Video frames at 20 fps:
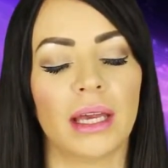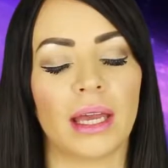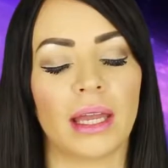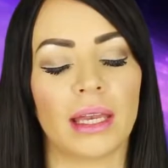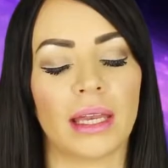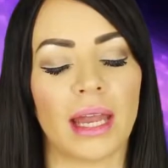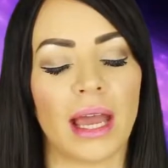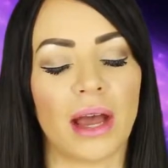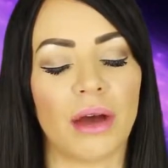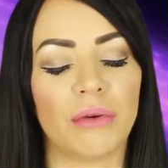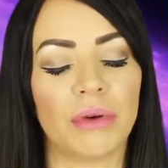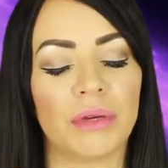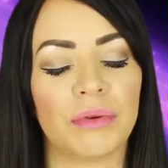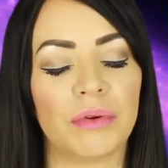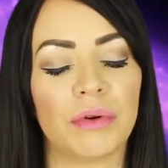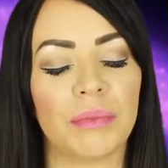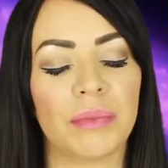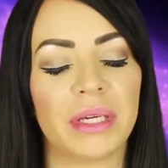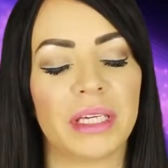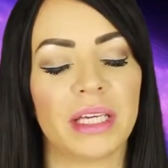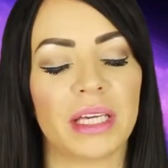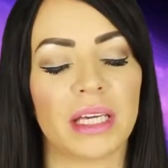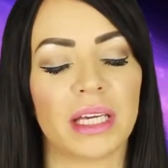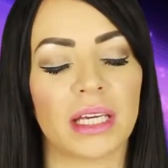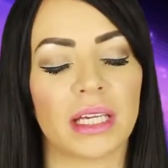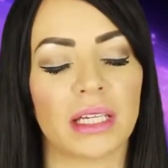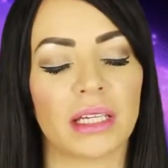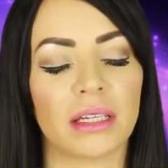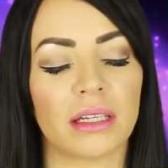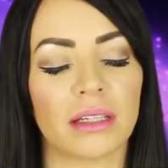And now we will
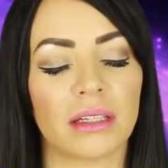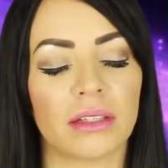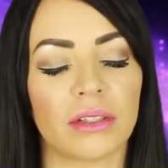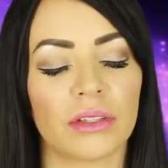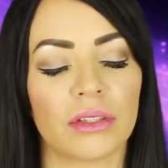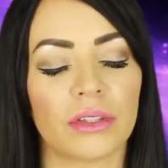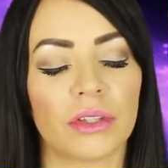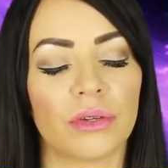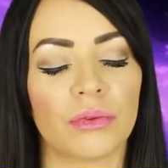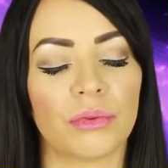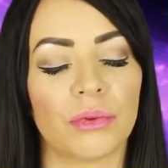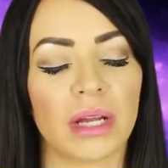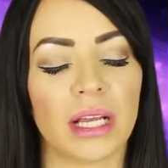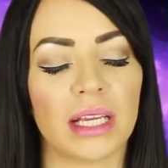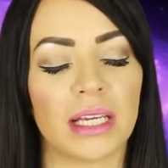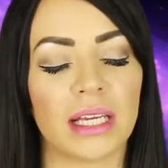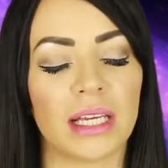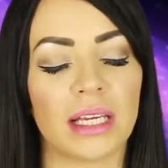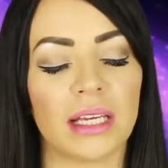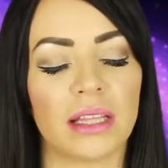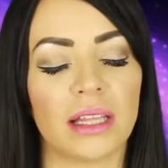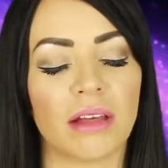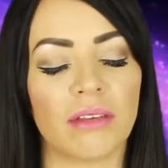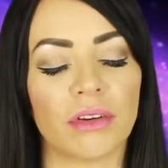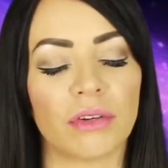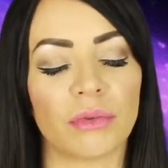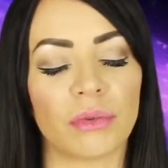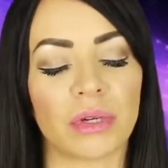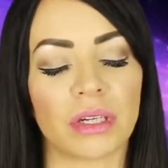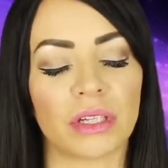begin the Reiki
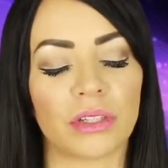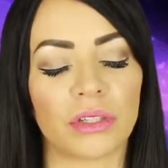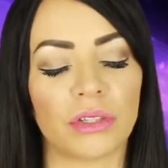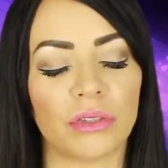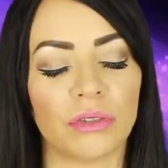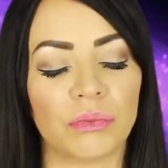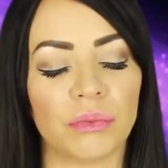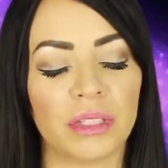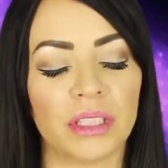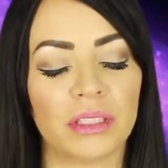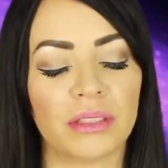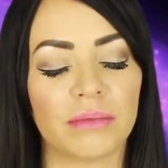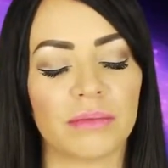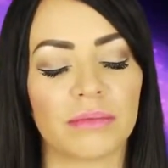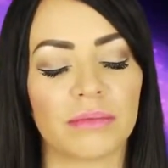Level 1 attunement.